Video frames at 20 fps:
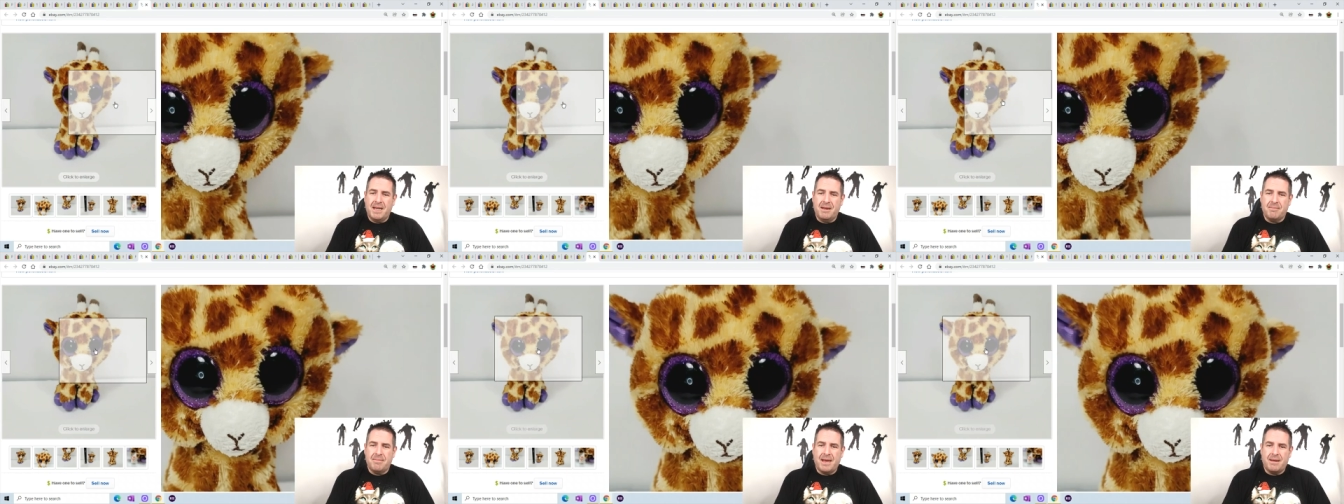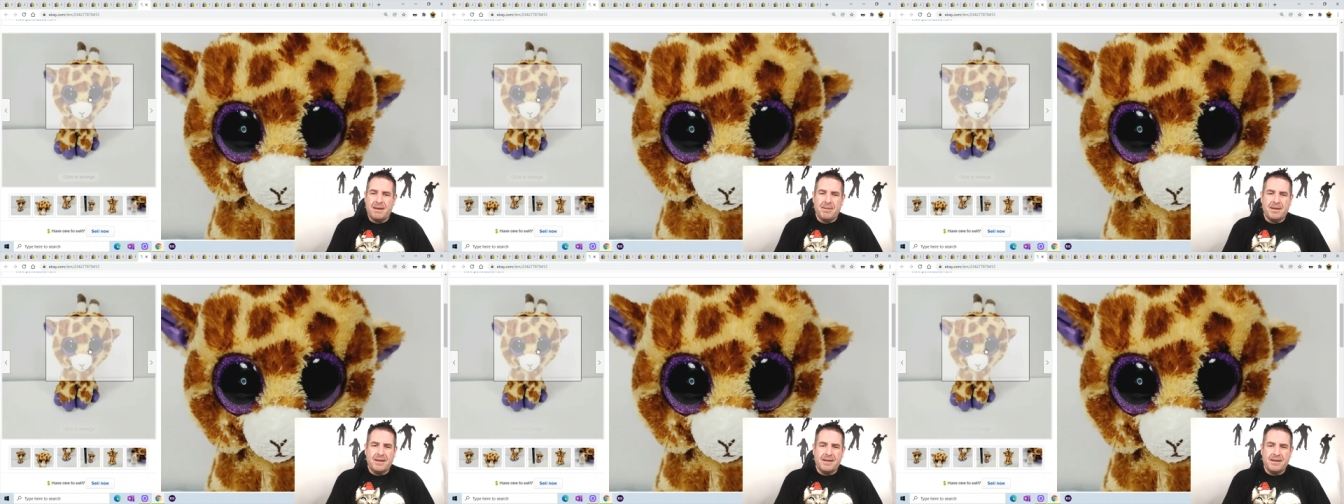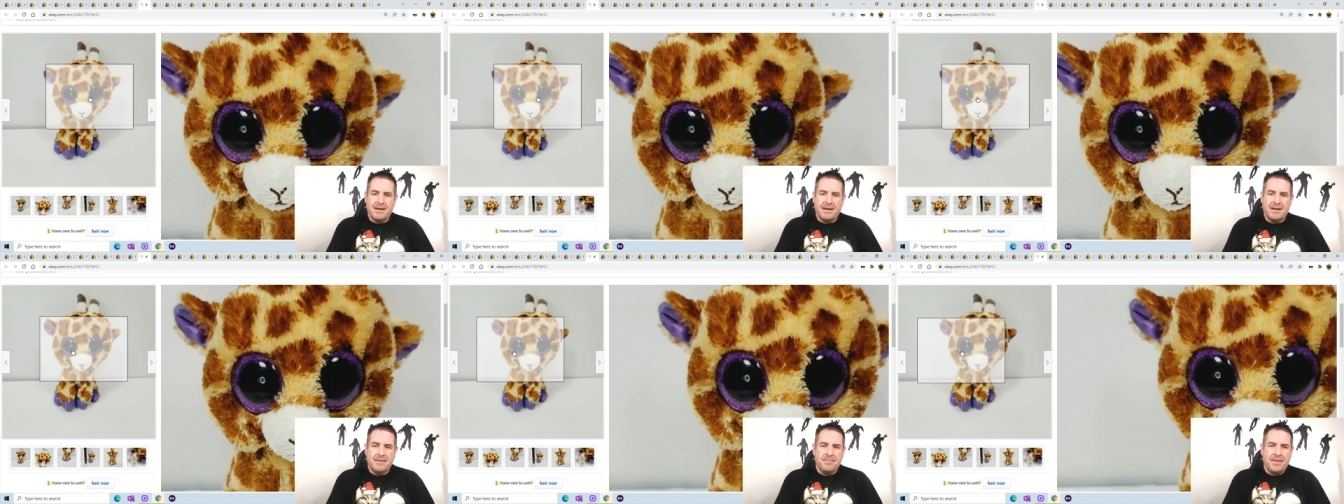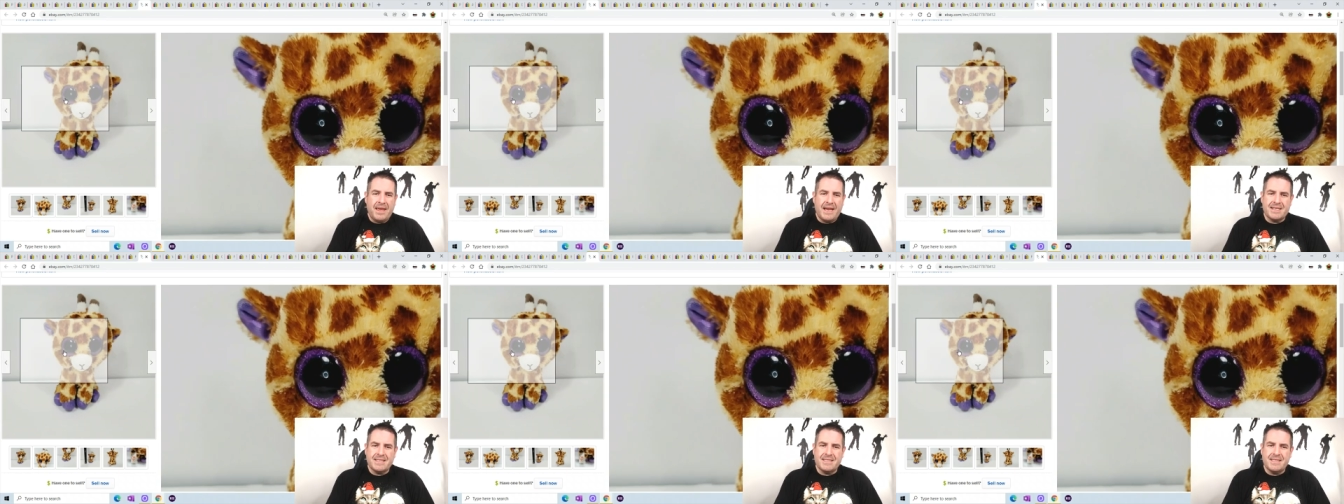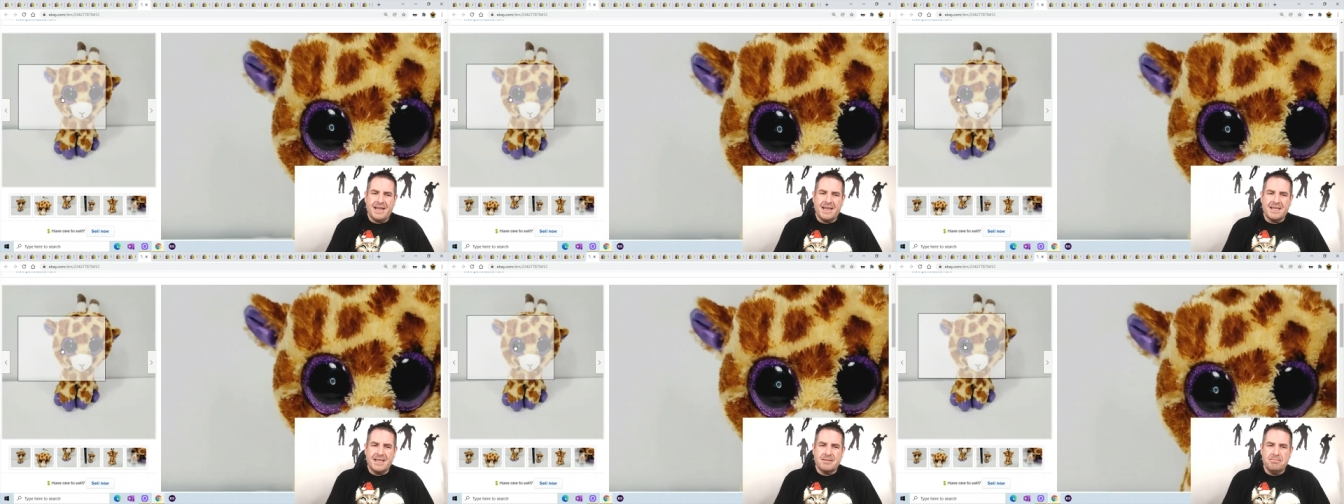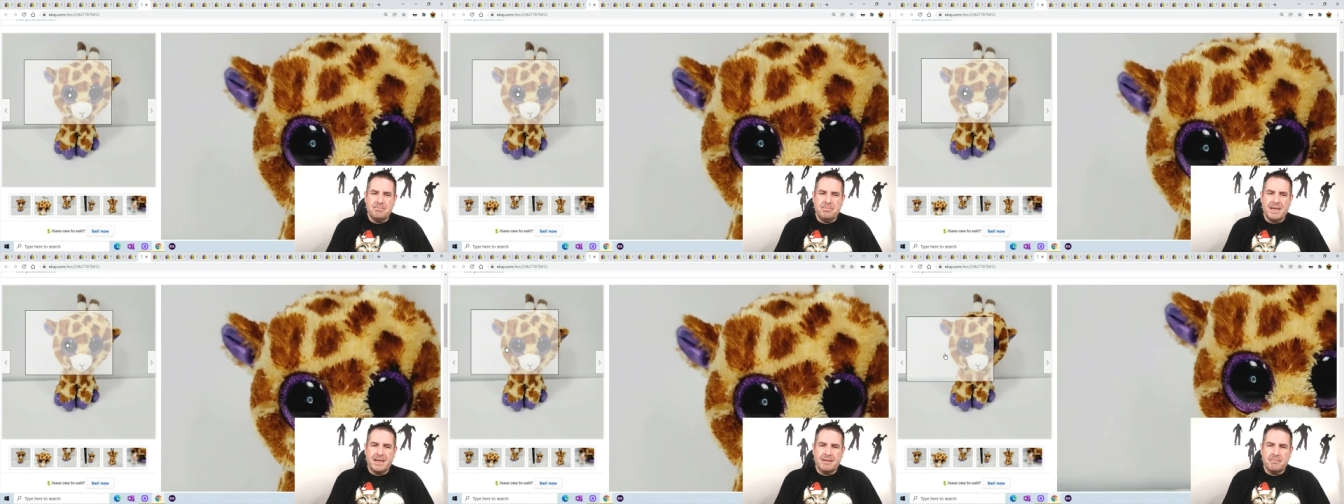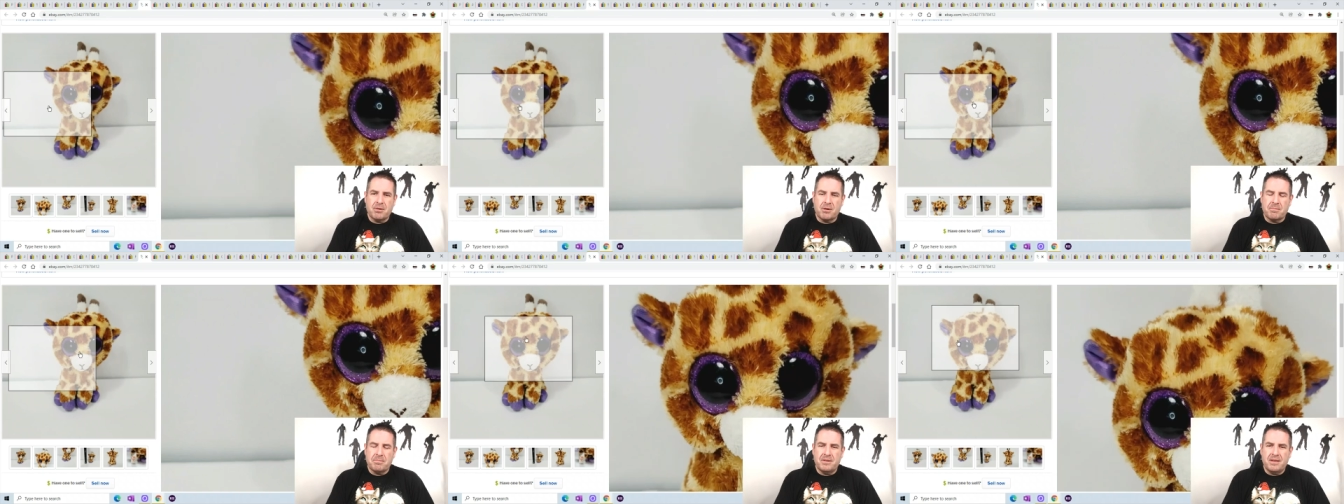baby. Um, has nice big
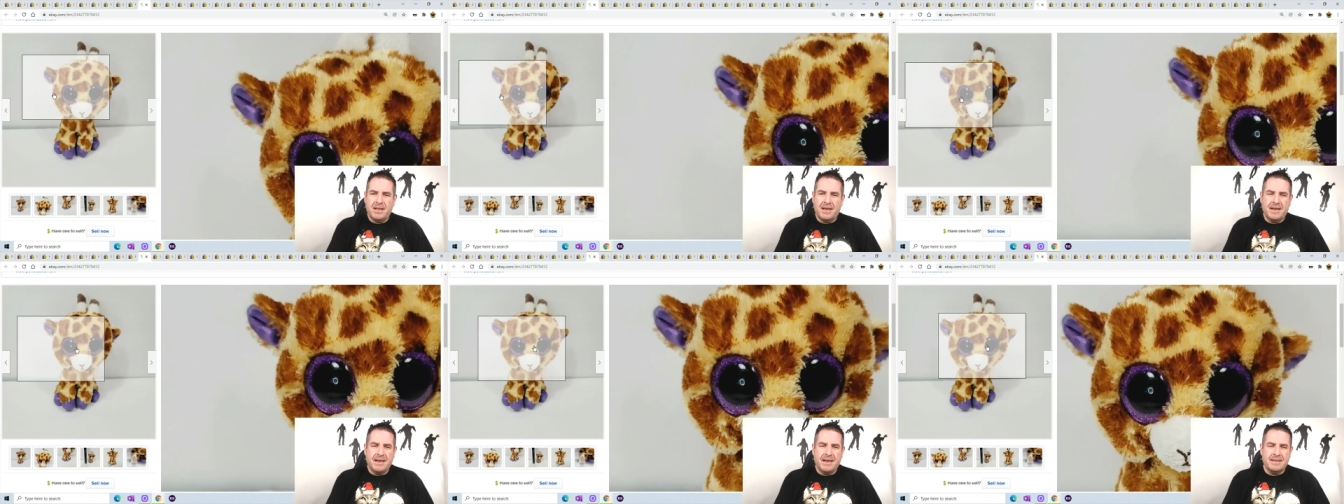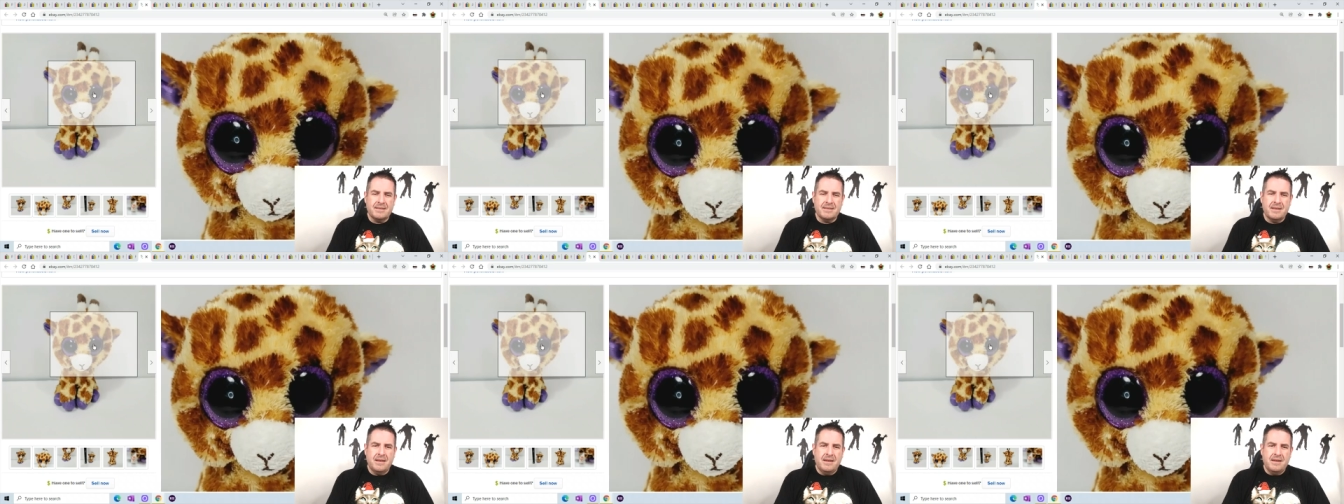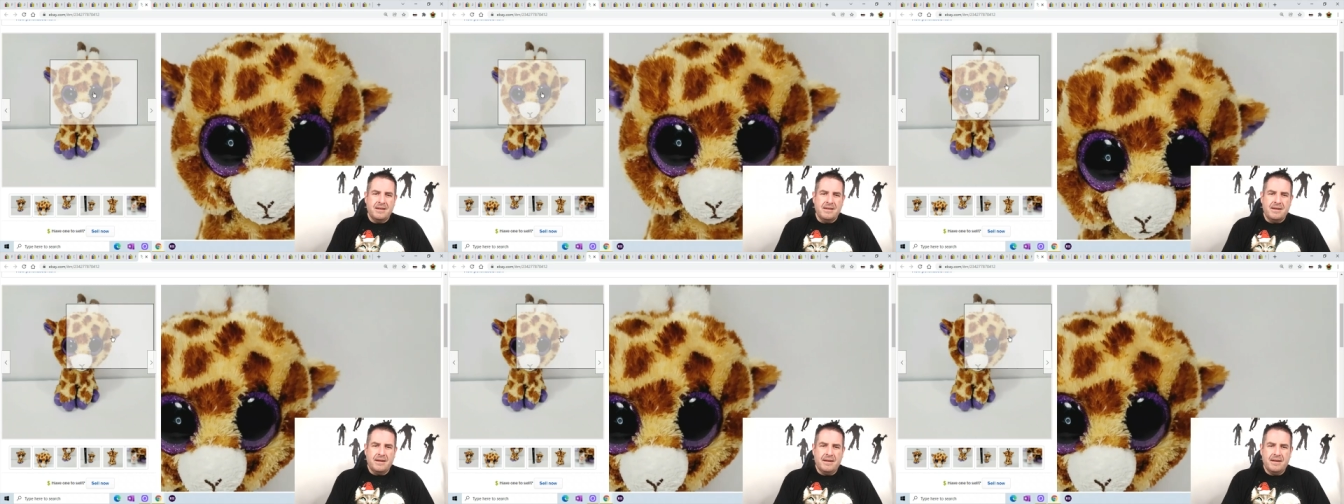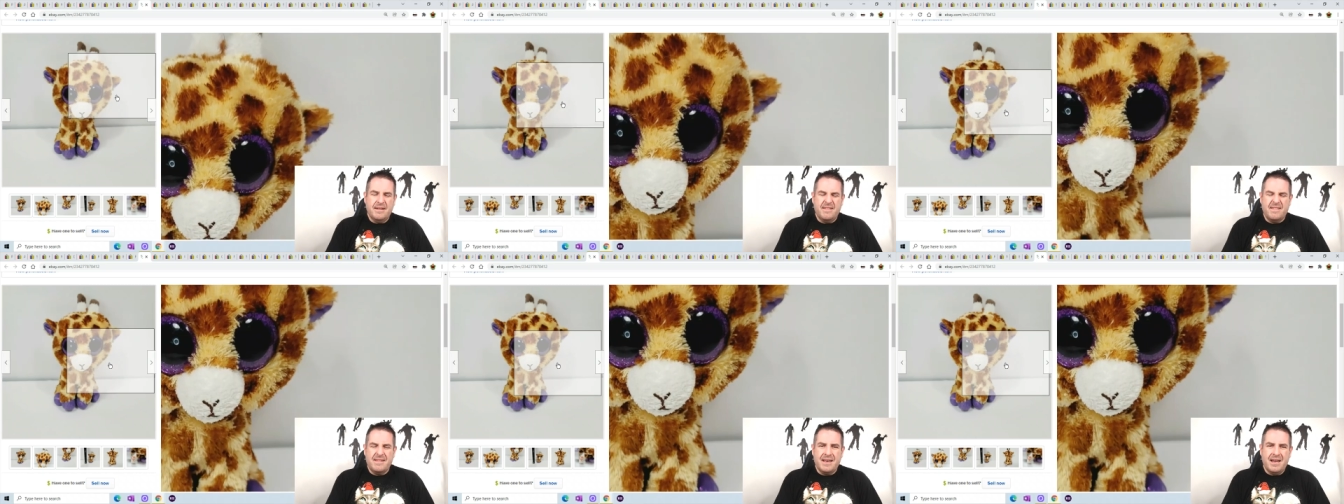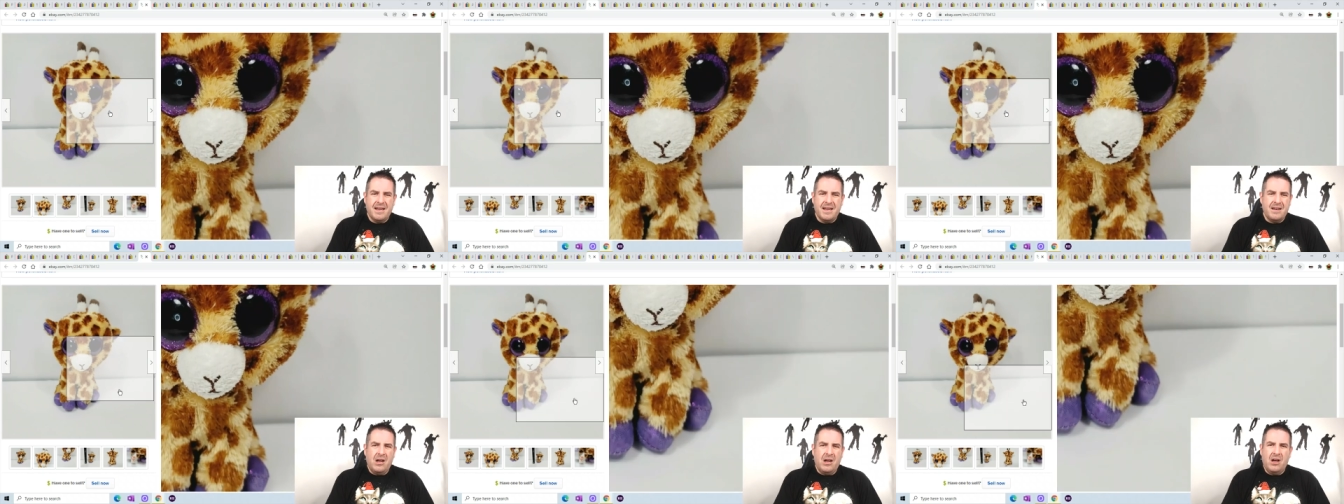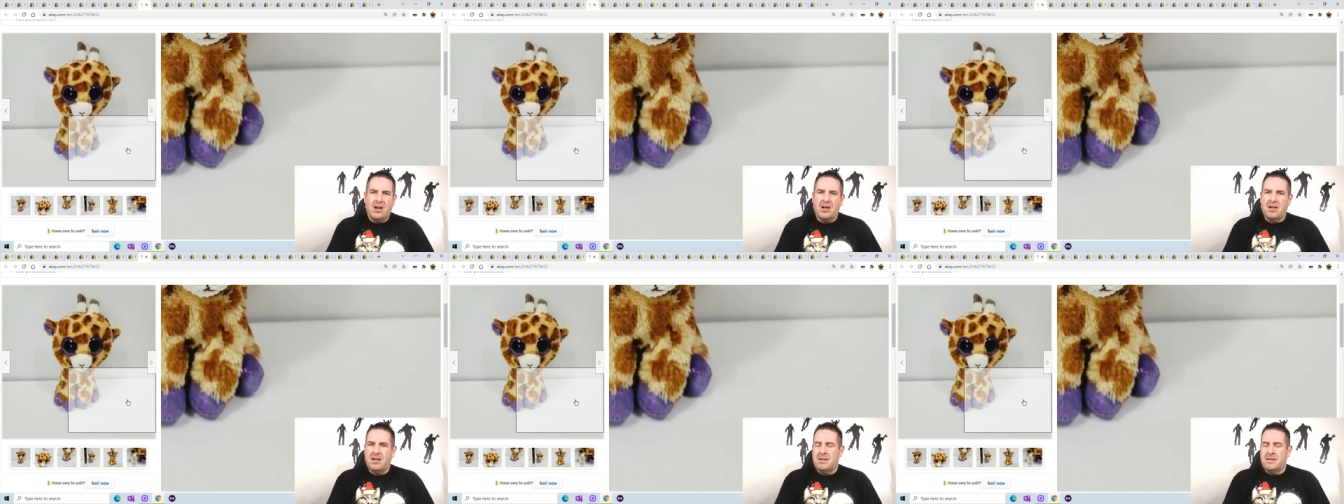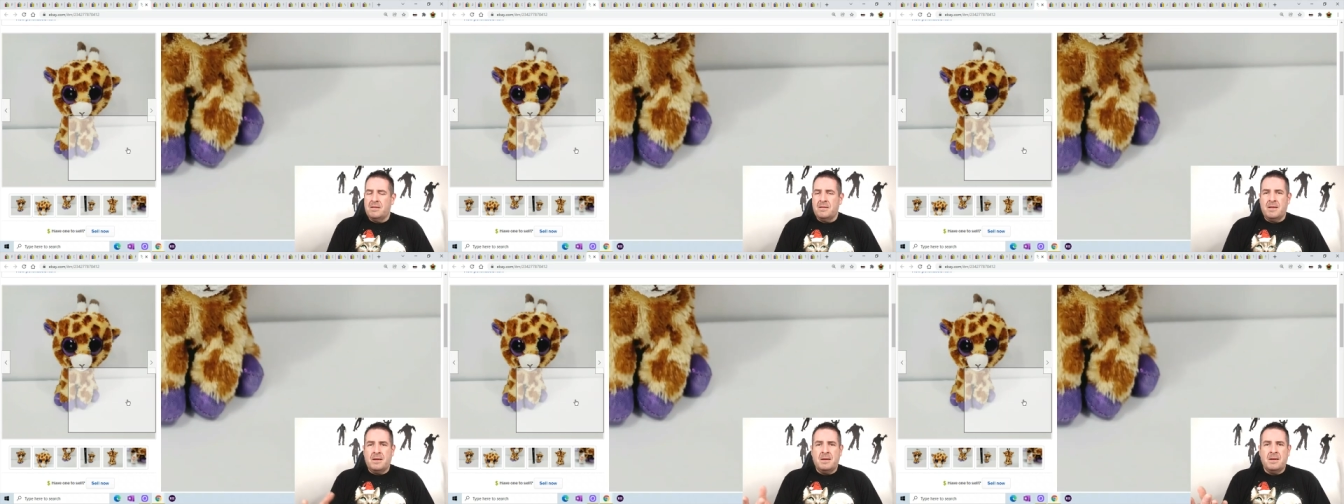purple eyes. Uh, not
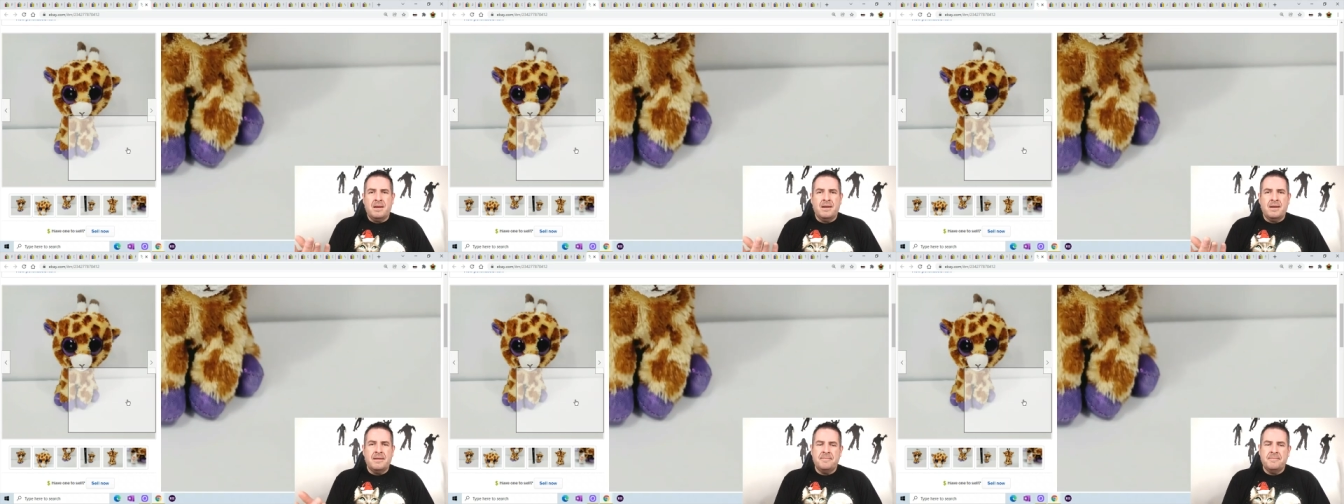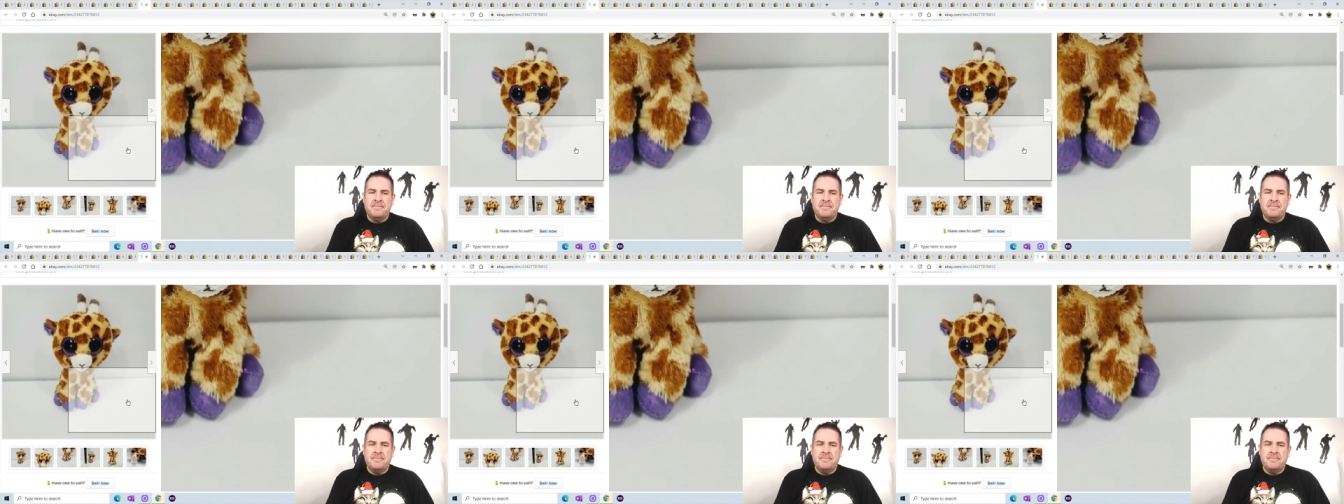all uh,